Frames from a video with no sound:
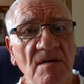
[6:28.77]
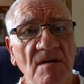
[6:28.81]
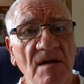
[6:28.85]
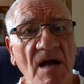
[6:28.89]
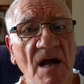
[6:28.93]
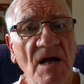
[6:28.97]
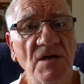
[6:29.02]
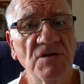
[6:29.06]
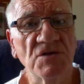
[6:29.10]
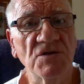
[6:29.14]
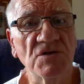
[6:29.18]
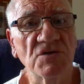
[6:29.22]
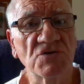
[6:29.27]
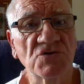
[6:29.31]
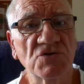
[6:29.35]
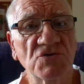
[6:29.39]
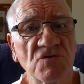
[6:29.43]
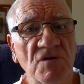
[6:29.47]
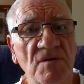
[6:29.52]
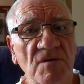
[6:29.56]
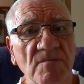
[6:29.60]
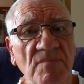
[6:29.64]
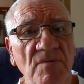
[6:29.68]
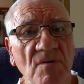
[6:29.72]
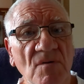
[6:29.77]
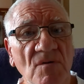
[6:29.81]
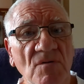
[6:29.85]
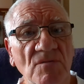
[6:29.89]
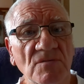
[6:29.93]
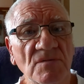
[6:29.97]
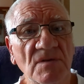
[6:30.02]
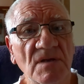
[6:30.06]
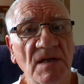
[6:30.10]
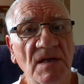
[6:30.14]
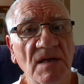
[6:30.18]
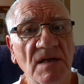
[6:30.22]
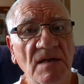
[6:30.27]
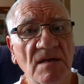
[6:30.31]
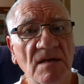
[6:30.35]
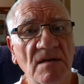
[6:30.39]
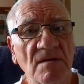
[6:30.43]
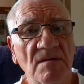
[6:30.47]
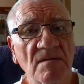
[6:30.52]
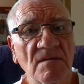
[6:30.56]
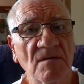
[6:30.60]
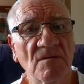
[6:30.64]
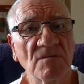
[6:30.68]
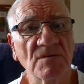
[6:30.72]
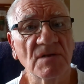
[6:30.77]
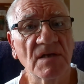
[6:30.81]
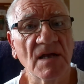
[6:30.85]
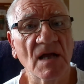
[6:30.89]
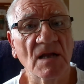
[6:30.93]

edging strip on the